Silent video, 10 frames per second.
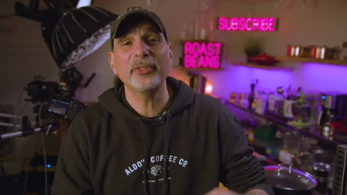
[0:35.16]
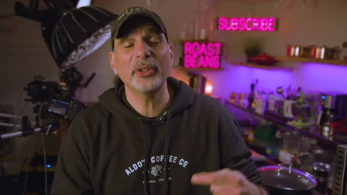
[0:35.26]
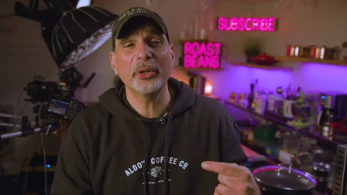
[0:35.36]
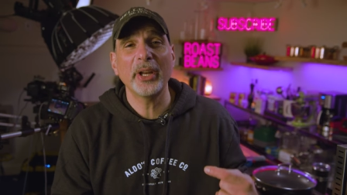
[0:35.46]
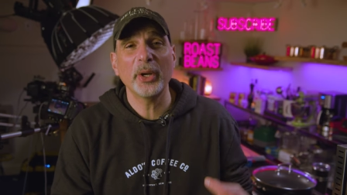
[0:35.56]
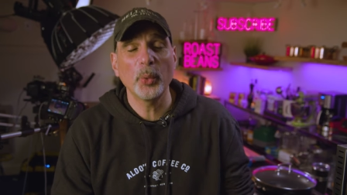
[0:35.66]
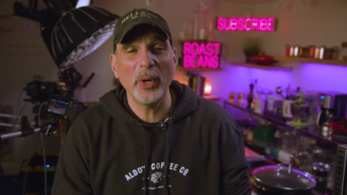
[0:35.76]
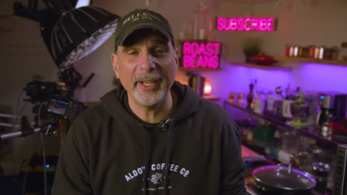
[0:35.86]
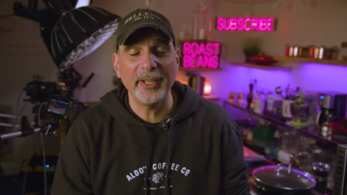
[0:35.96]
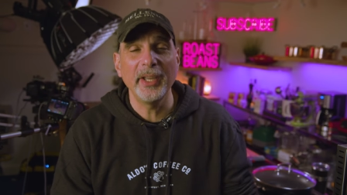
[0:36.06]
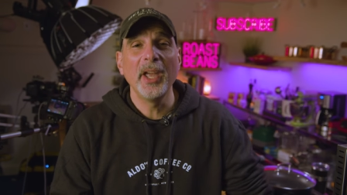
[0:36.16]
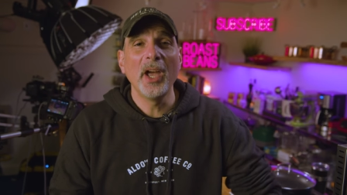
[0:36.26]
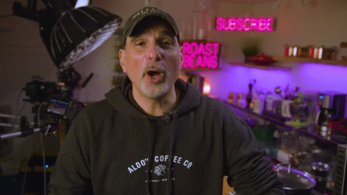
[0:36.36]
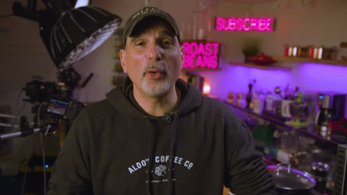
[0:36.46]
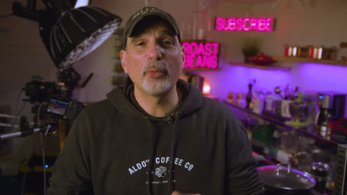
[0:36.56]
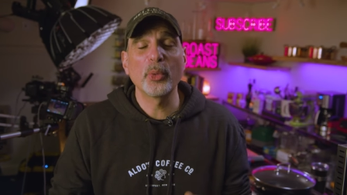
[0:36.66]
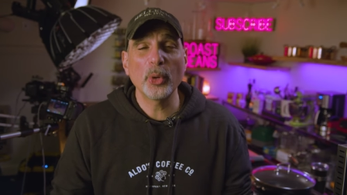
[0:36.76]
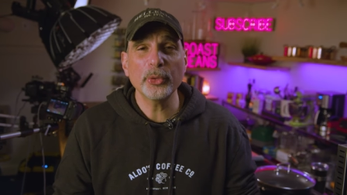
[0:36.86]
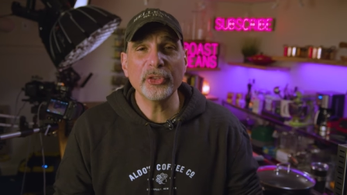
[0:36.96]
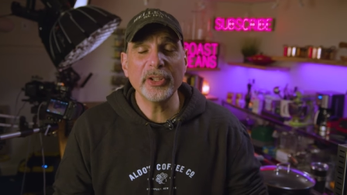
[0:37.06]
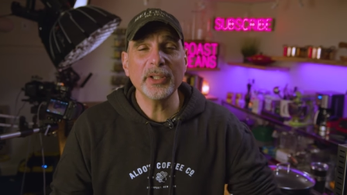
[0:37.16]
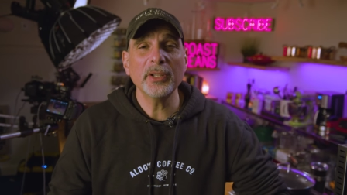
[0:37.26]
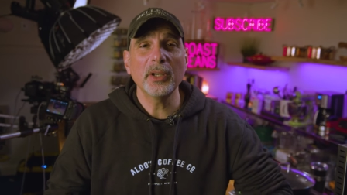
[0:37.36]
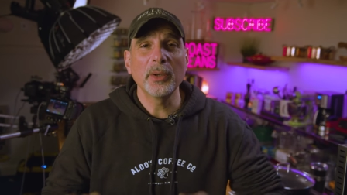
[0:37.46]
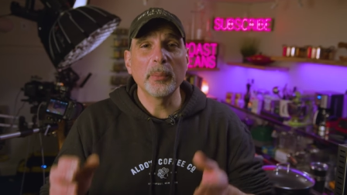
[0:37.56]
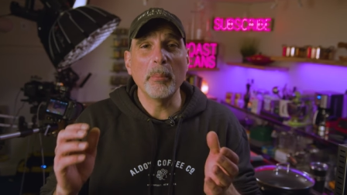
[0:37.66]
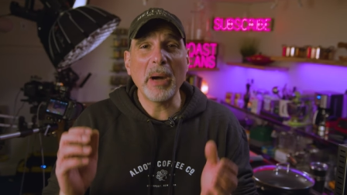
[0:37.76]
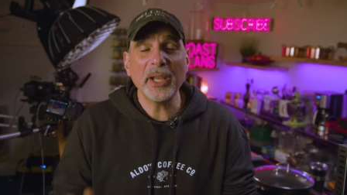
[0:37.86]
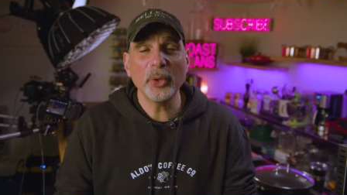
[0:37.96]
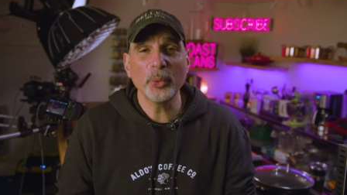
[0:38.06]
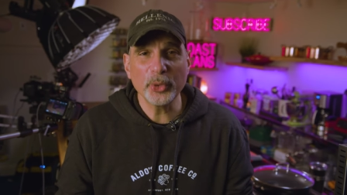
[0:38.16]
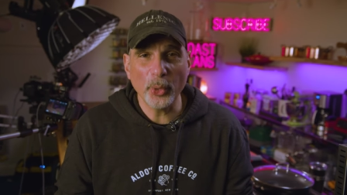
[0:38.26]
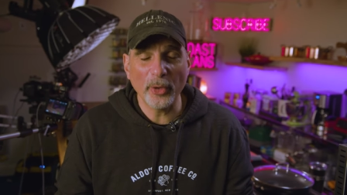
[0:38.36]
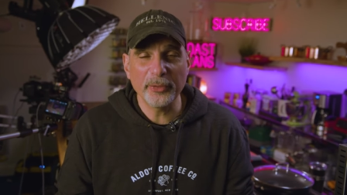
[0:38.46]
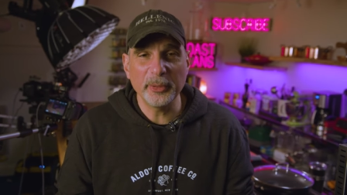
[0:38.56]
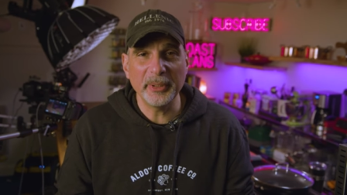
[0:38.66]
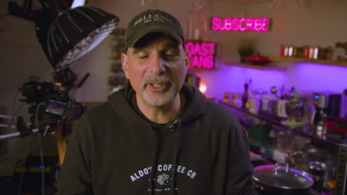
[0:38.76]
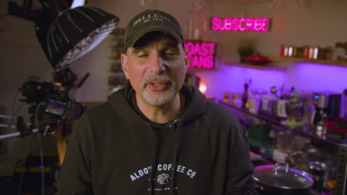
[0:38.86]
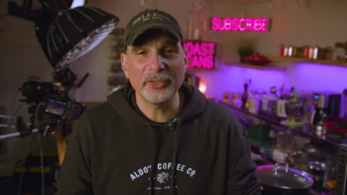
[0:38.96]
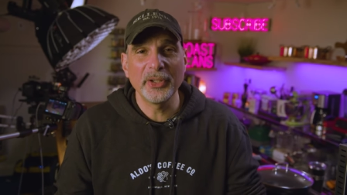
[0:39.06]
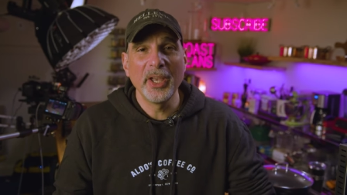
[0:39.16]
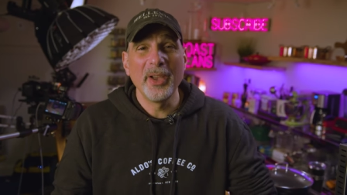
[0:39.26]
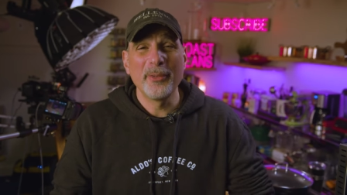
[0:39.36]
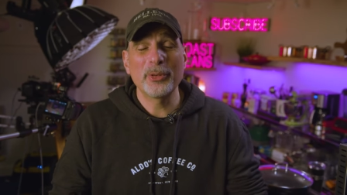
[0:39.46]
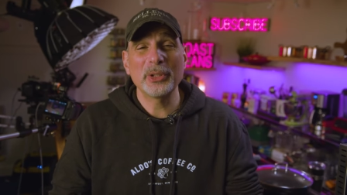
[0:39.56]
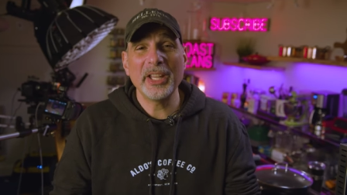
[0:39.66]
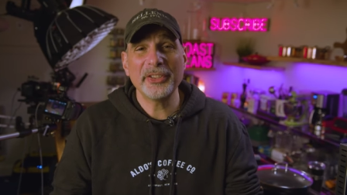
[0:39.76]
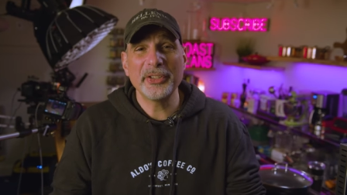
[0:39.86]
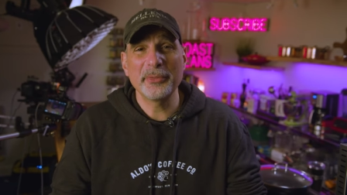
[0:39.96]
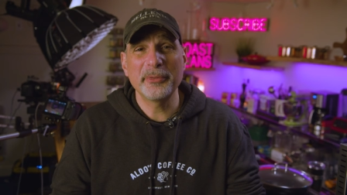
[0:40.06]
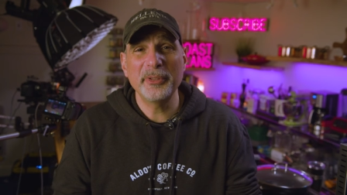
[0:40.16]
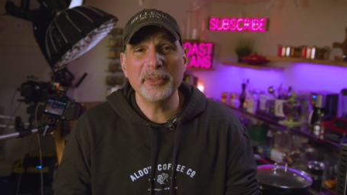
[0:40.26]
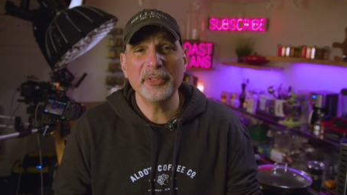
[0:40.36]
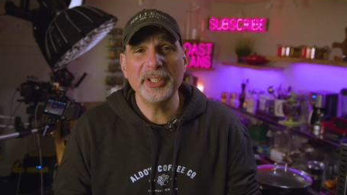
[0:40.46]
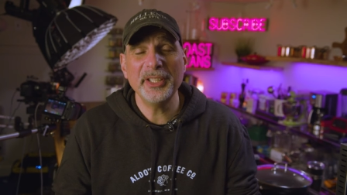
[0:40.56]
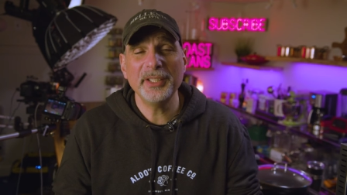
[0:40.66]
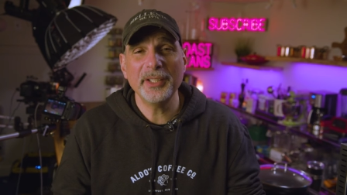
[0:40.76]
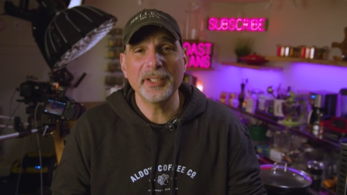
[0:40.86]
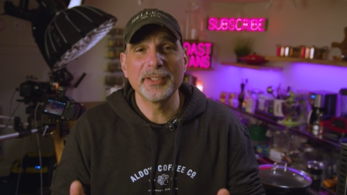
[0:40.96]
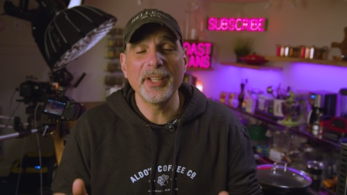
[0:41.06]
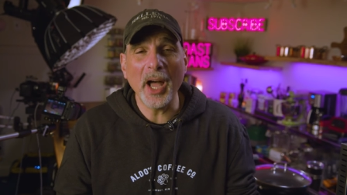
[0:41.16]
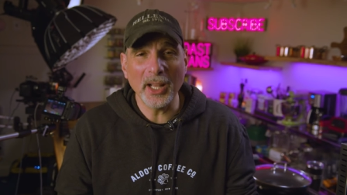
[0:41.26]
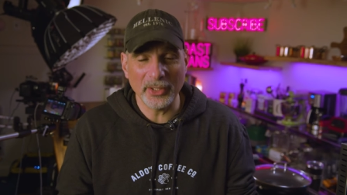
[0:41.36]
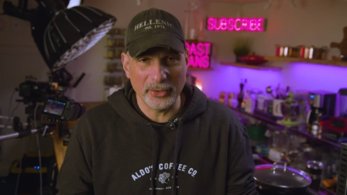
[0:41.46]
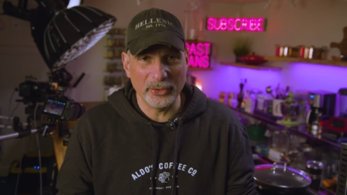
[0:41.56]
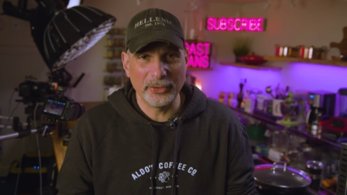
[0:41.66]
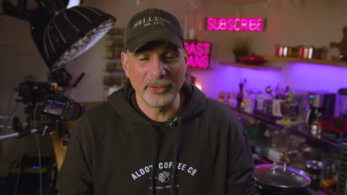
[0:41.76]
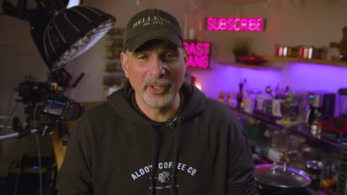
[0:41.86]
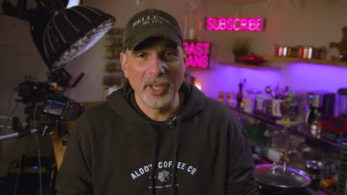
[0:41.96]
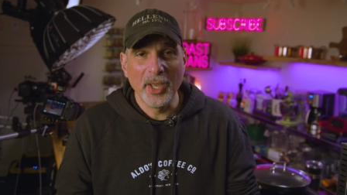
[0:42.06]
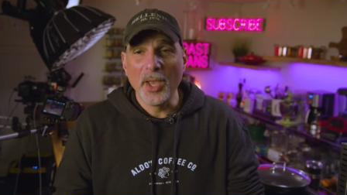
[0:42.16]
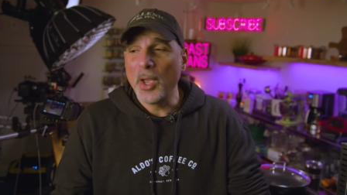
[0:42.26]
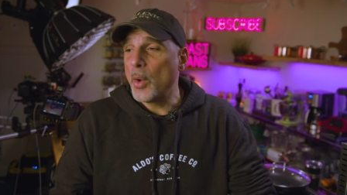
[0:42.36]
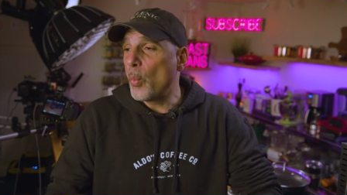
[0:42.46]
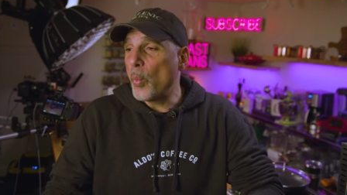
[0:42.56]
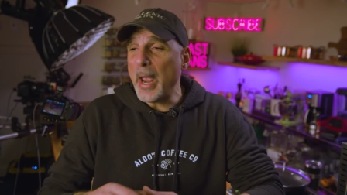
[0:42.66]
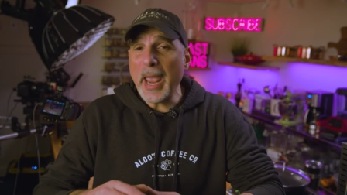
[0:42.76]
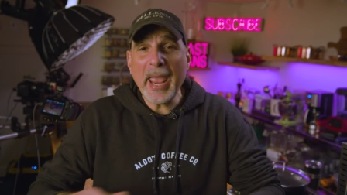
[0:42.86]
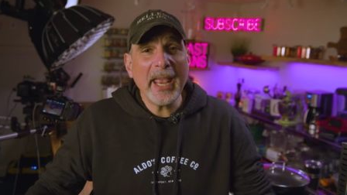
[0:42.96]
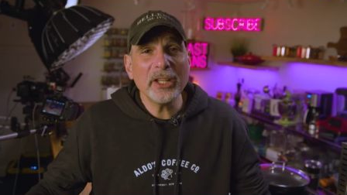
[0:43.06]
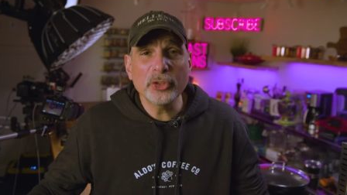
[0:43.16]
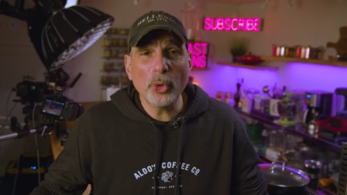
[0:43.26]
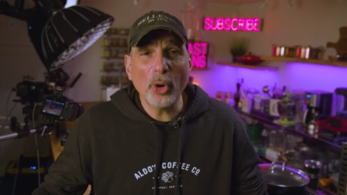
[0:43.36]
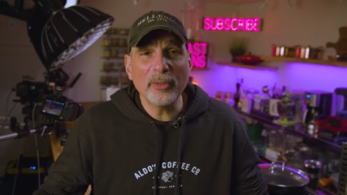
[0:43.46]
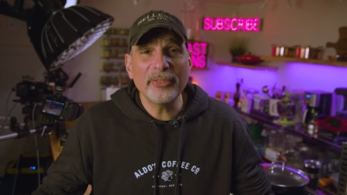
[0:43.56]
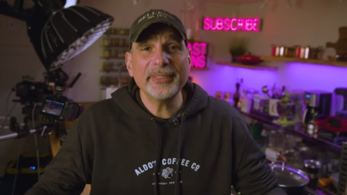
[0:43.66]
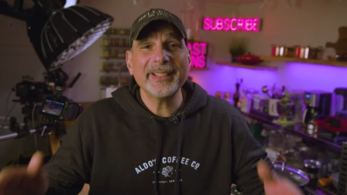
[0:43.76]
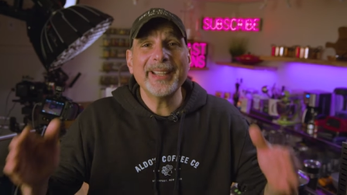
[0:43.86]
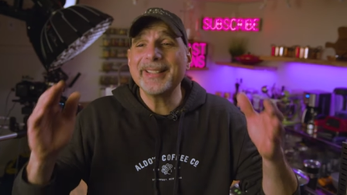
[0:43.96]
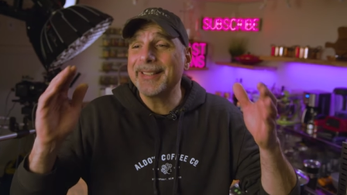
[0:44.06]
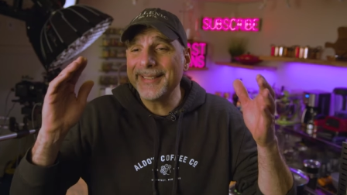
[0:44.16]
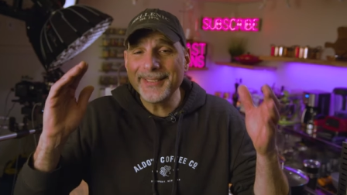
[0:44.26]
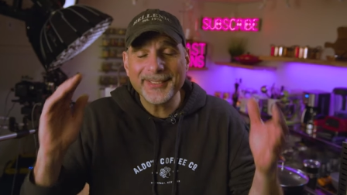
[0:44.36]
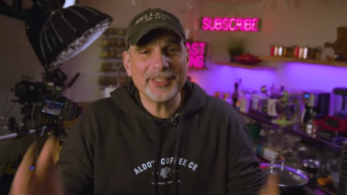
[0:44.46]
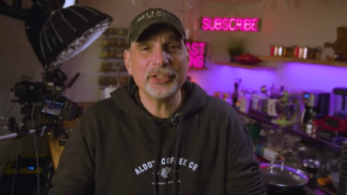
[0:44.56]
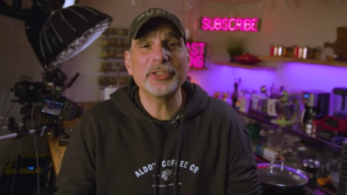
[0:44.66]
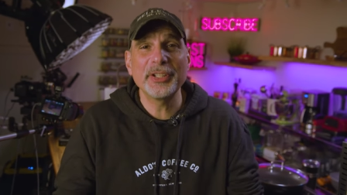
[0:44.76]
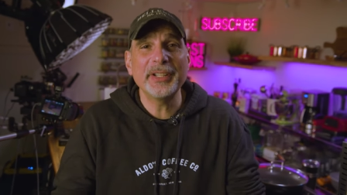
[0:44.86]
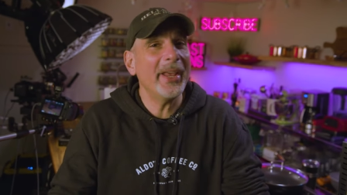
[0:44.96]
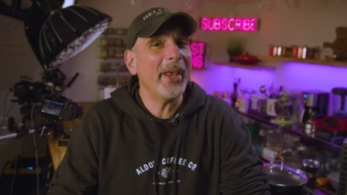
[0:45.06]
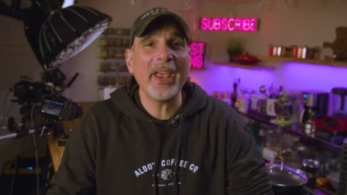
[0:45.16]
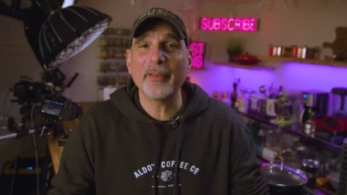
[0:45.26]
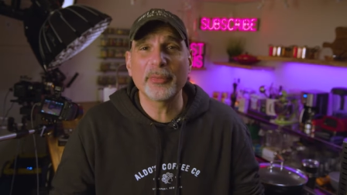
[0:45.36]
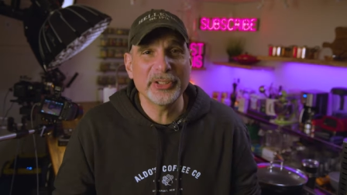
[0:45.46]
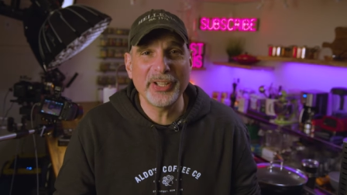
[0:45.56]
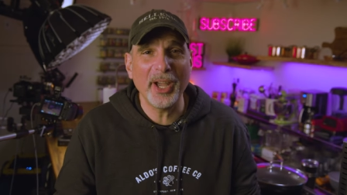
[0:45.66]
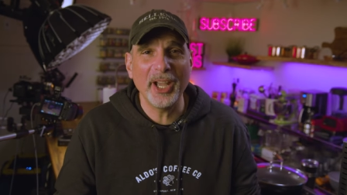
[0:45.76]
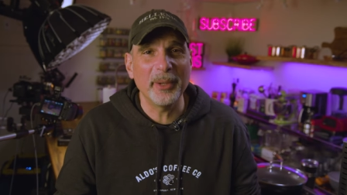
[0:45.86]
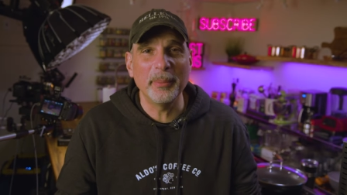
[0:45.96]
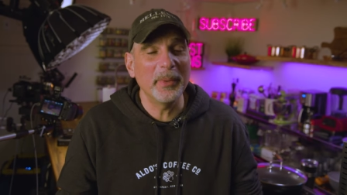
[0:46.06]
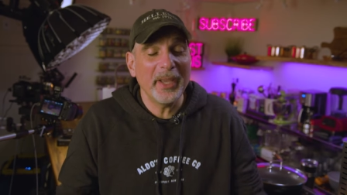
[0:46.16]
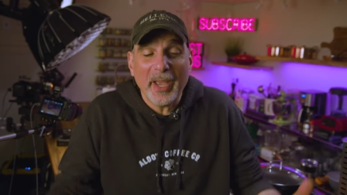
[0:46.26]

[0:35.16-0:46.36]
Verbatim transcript: figured out a way of roasting my own coffee beans for less than $15, hands off, consistent every time.